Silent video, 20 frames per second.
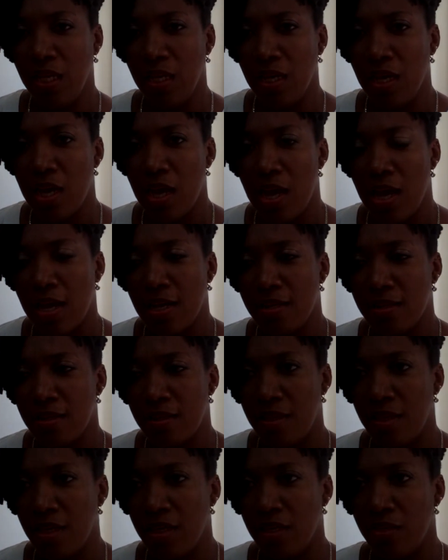
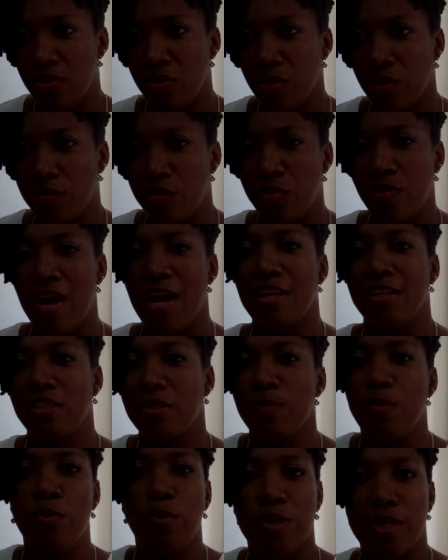and they sort of
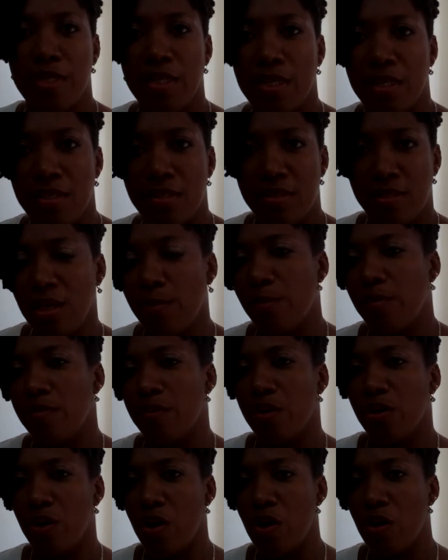transported some of
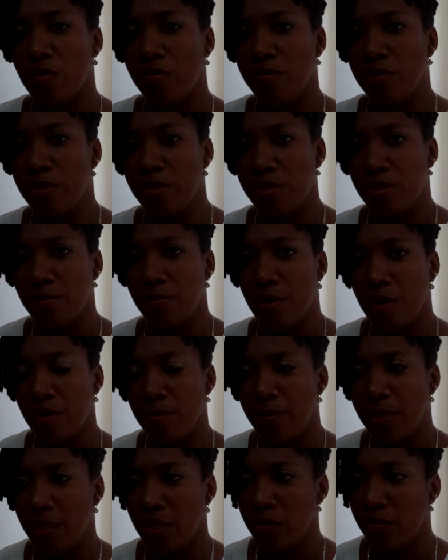their conference to
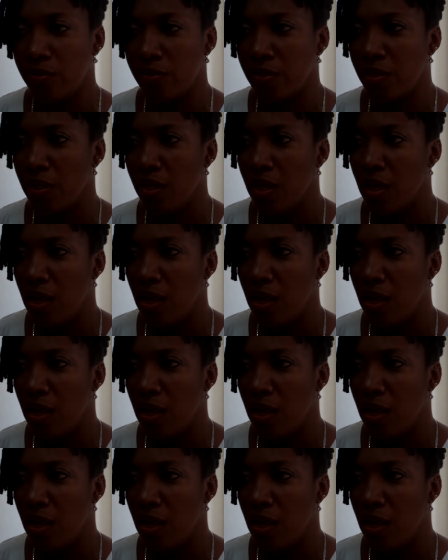Barbados.